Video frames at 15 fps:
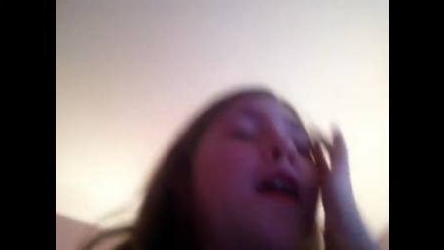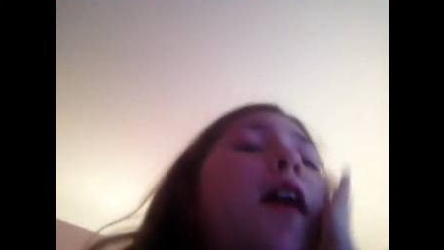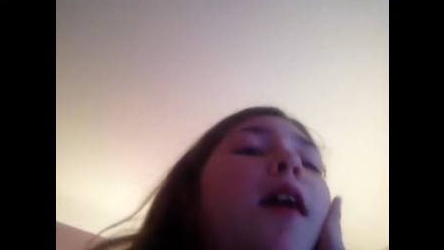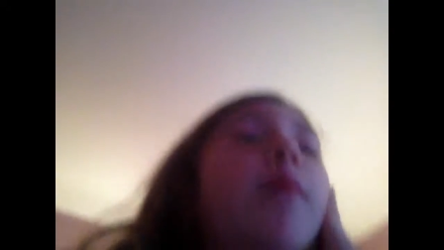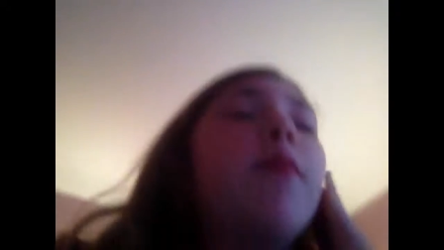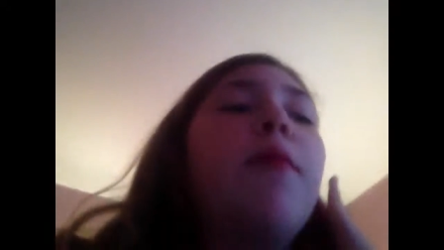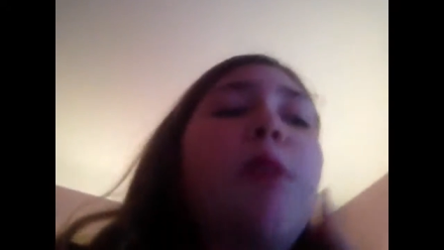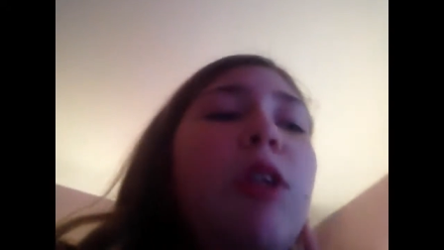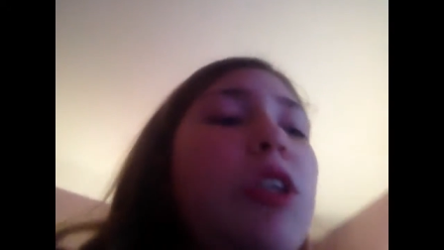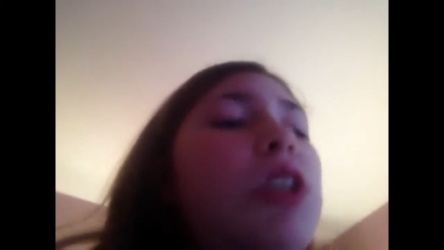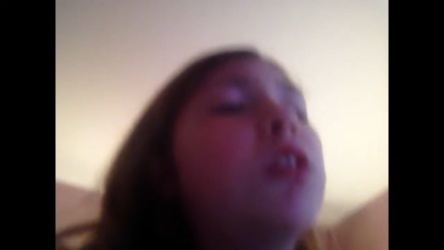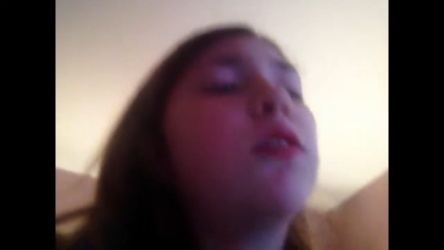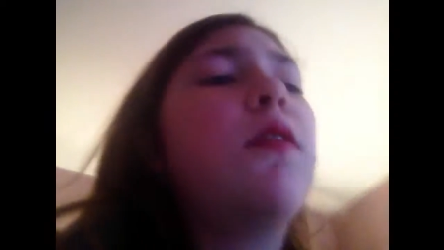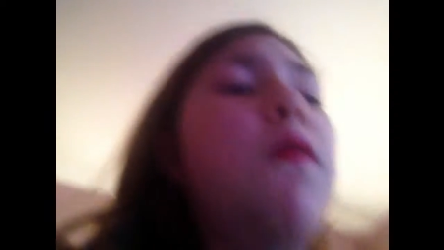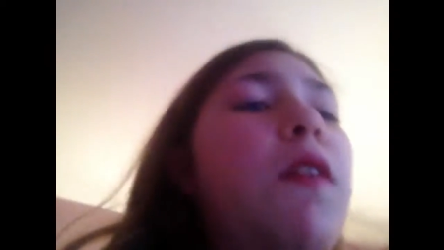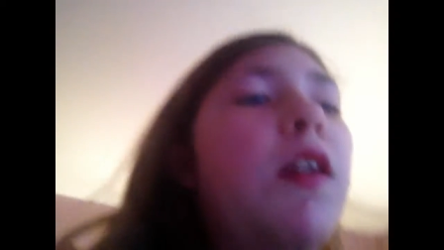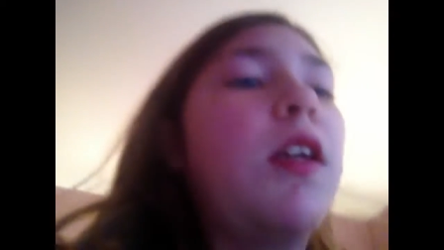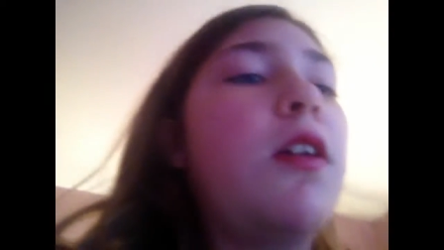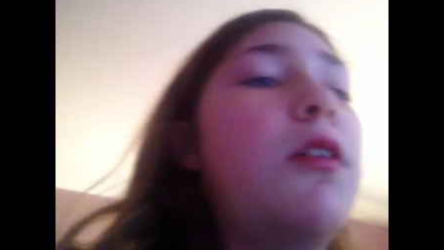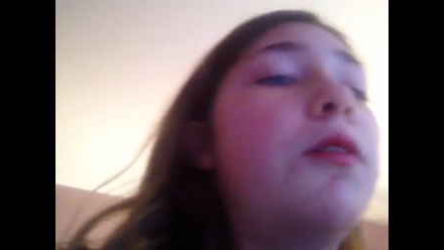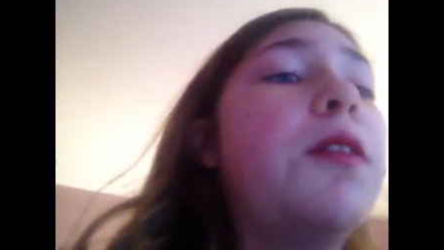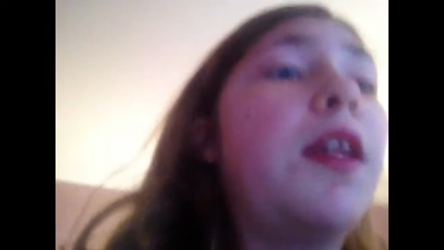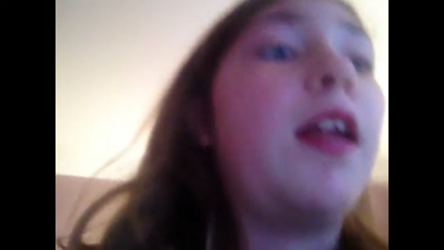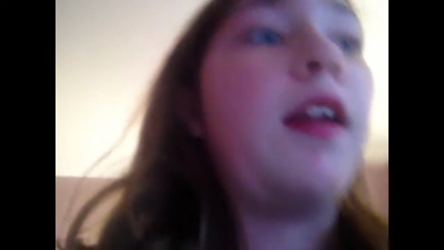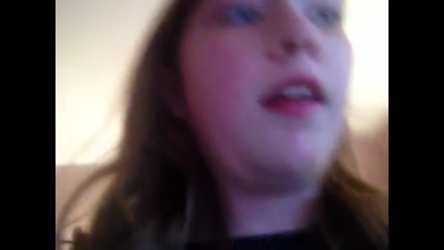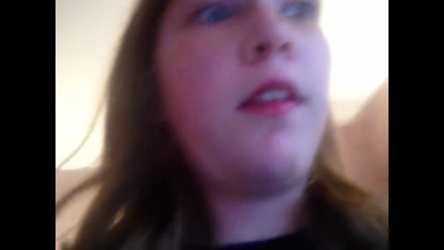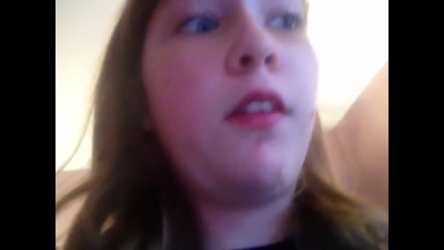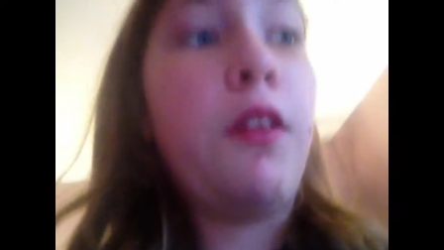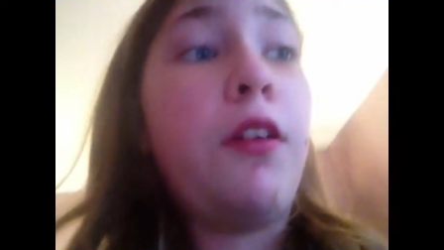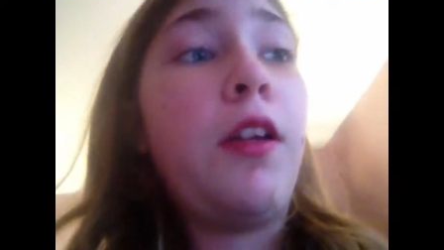I've been watching some videos, and I
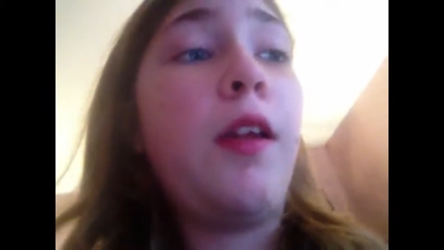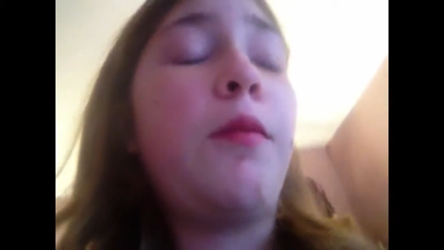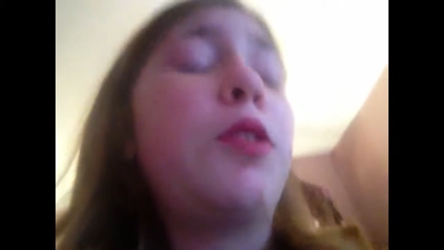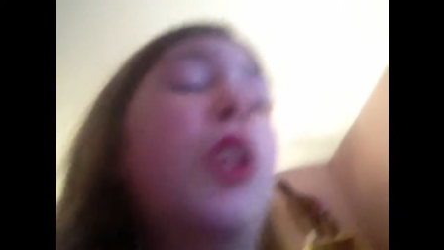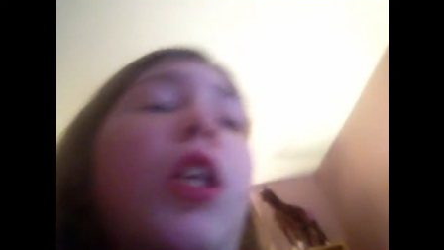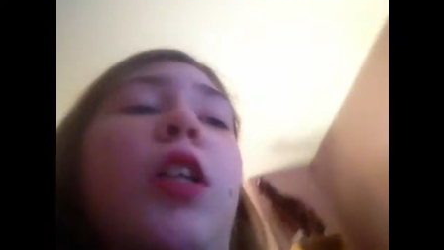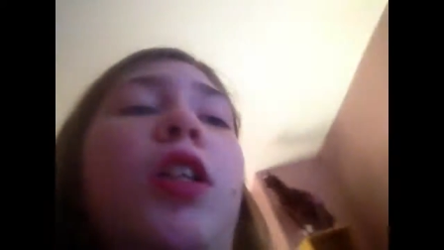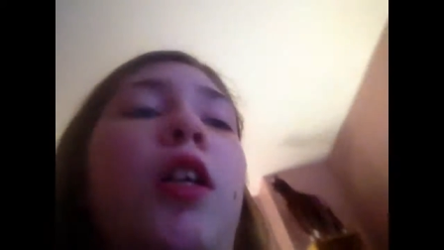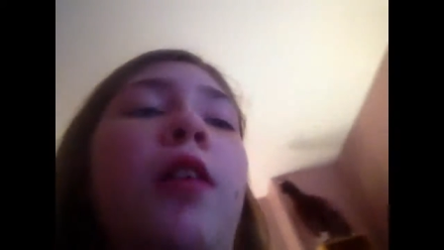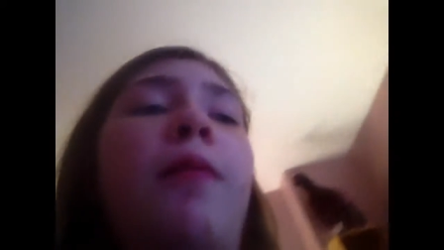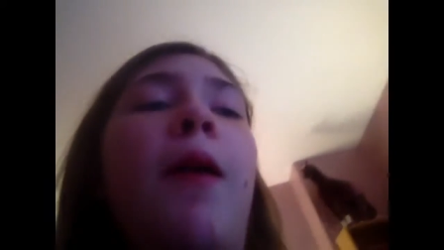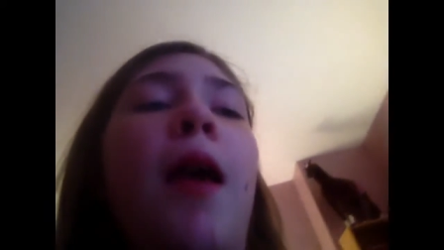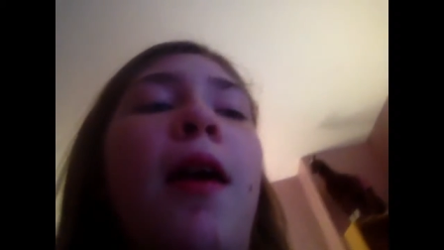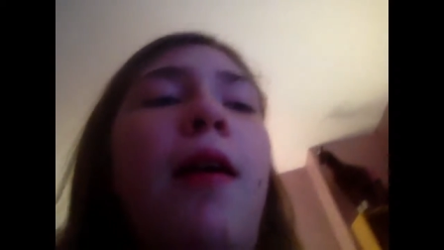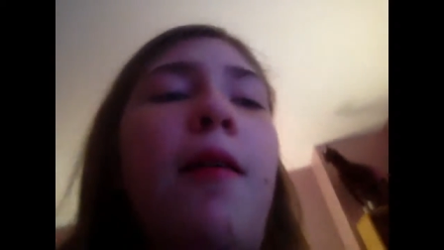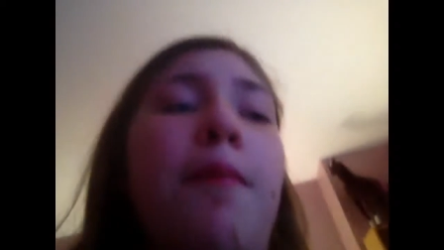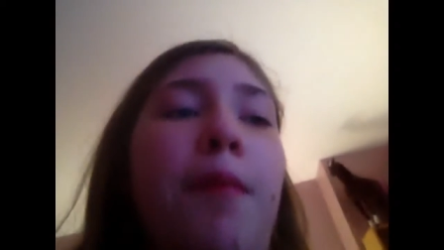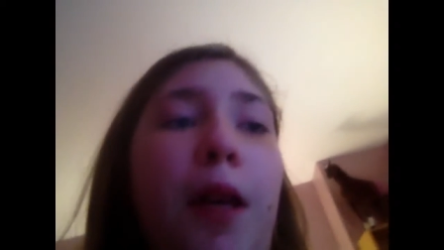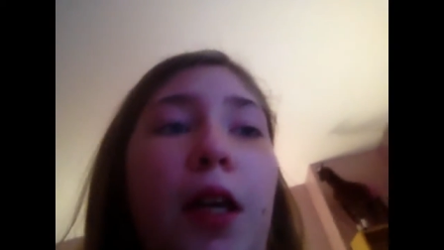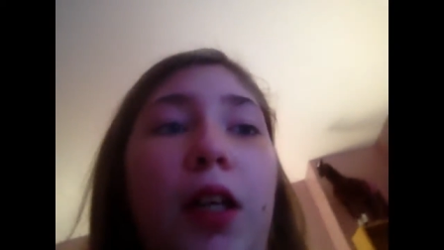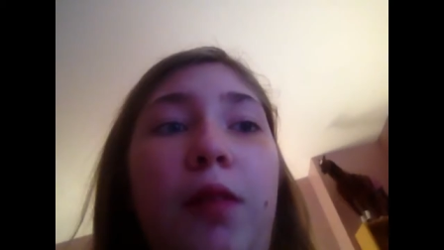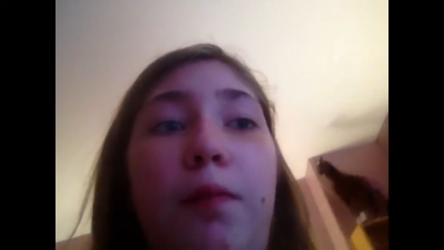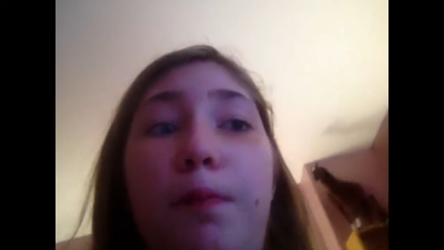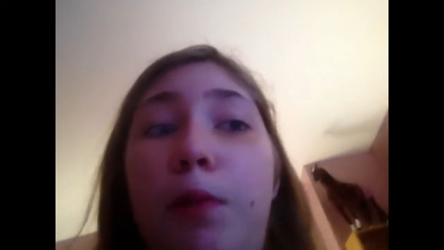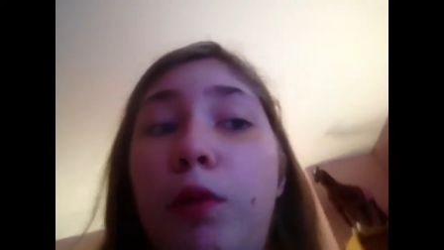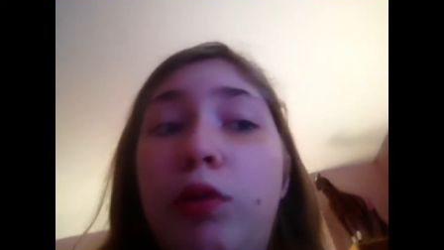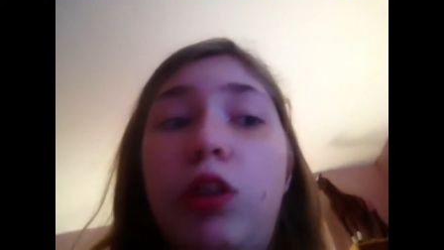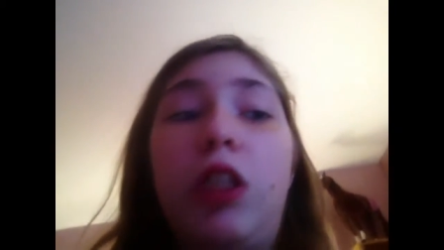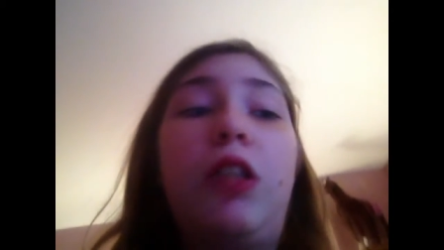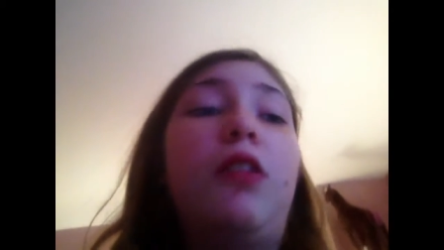thought I would change up my bow
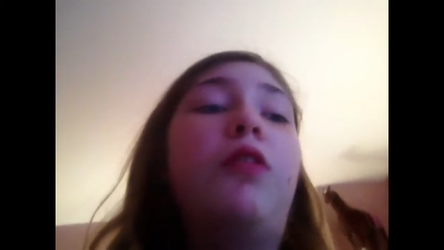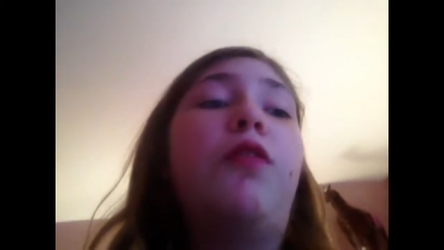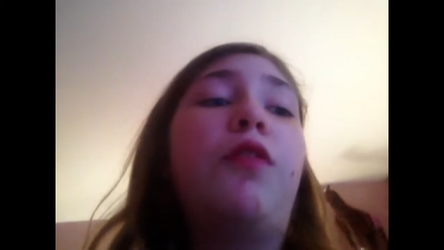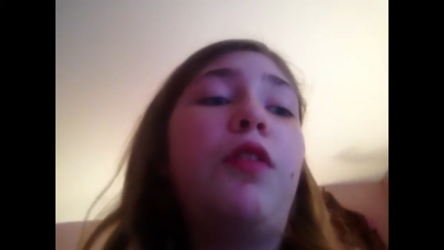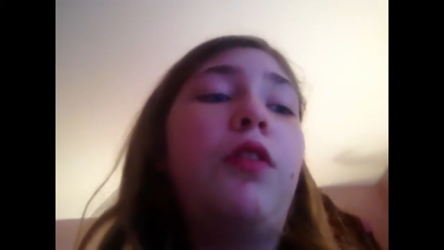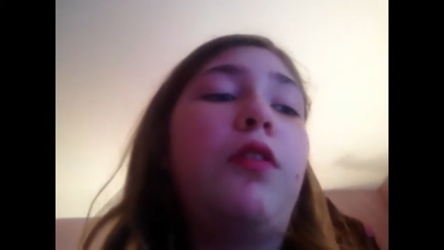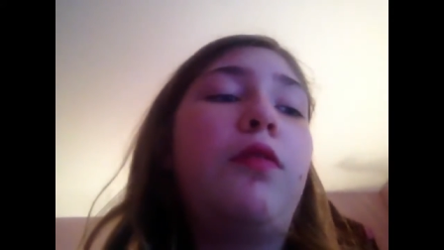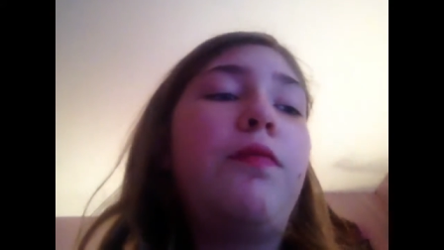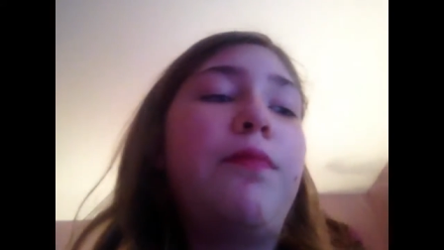channel for